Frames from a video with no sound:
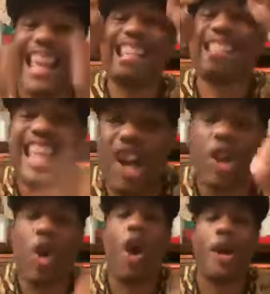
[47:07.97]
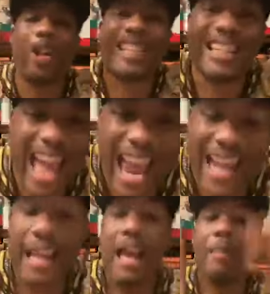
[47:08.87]
It's still going on
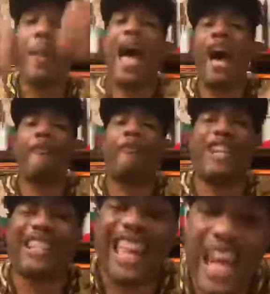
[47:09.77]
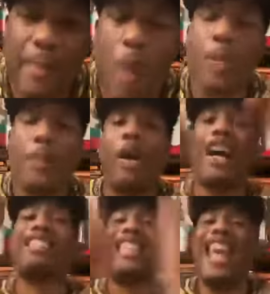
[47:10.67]
today. By Africans, Igbo people
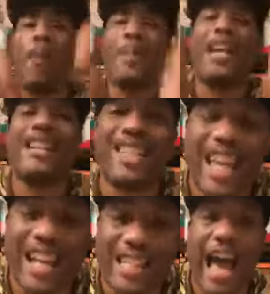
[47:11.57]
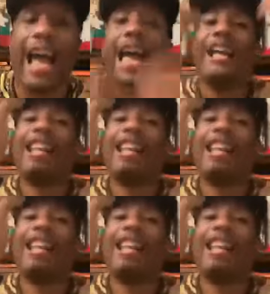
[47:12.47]
are still being genocided.